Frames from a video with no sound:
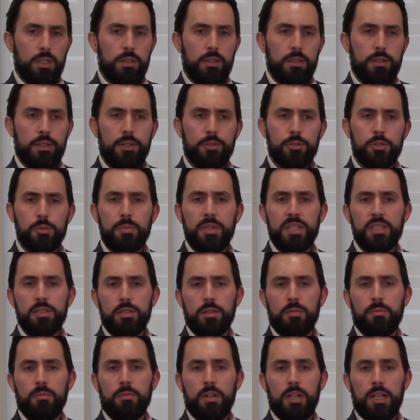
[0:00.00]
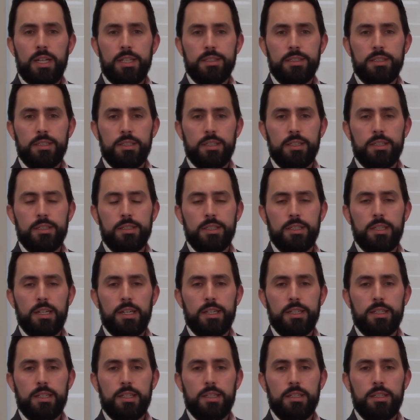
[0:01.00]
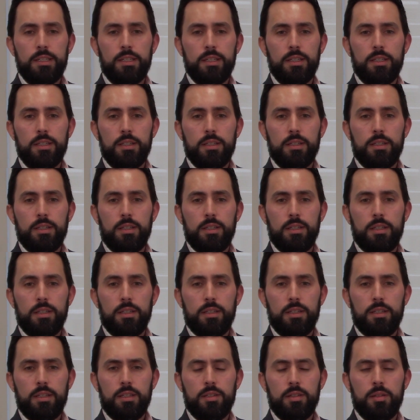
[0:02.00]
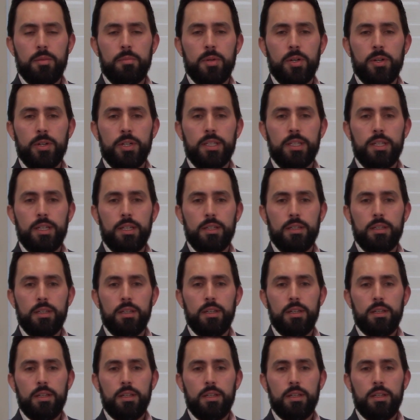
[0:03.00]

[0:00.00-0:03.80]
There's been some volatility lately in the market